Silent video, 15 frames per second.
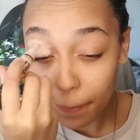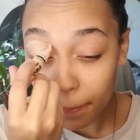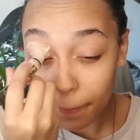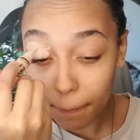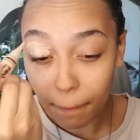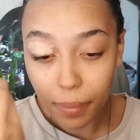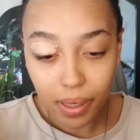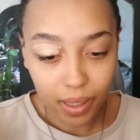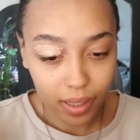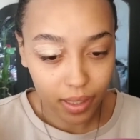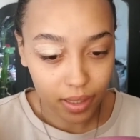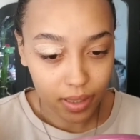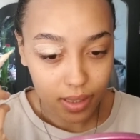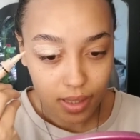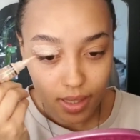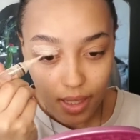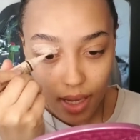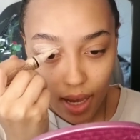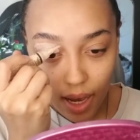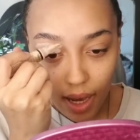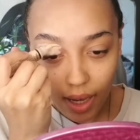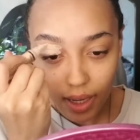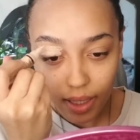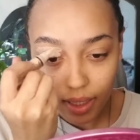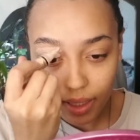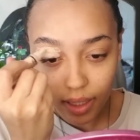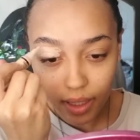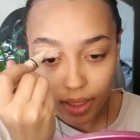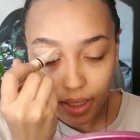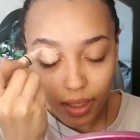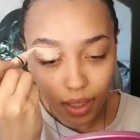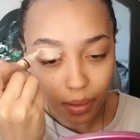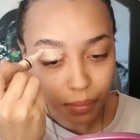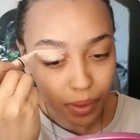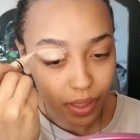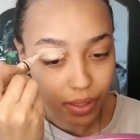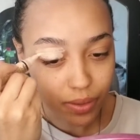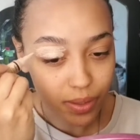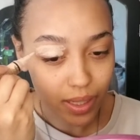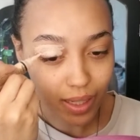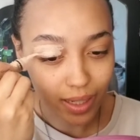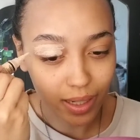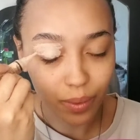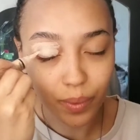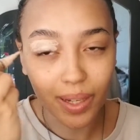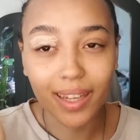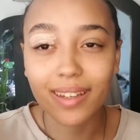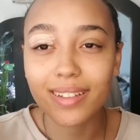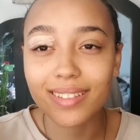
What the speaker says: but I'm going to use it anyway.